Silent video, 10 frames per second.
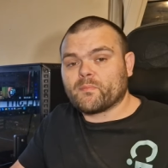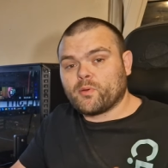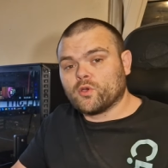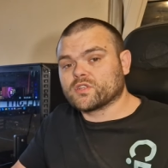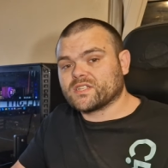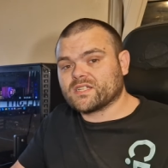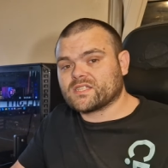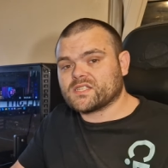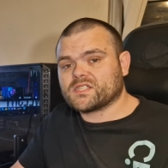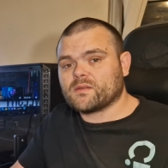My personal
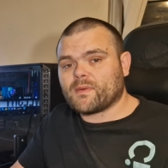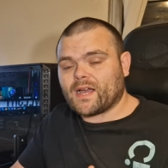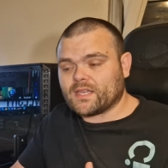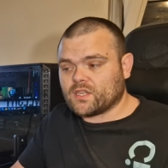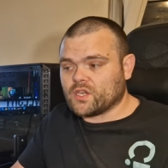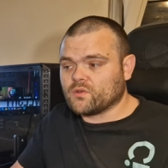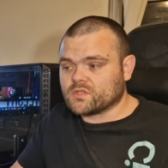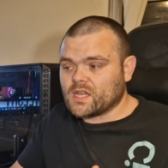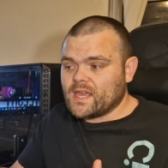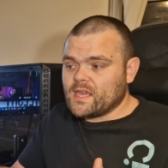system, I
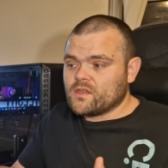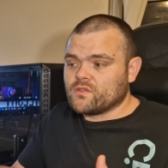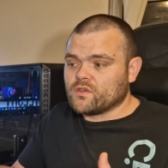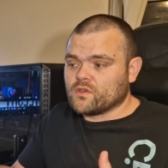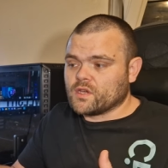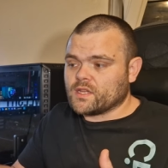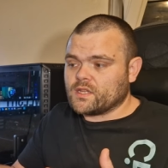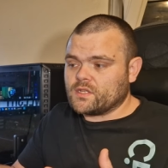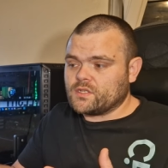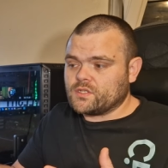use the